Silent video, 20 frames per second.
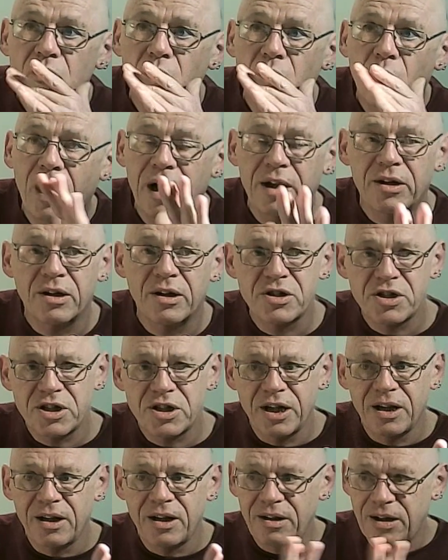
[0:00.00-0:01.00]
while they're
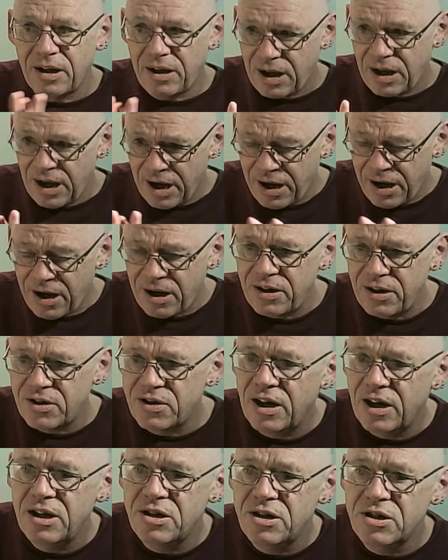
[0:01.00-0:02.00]
still in the early
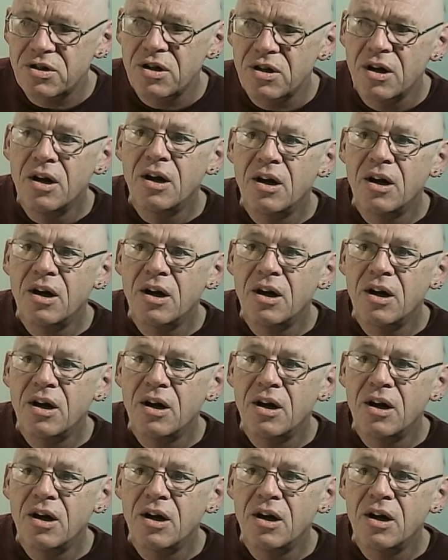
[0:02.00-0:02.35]
stages,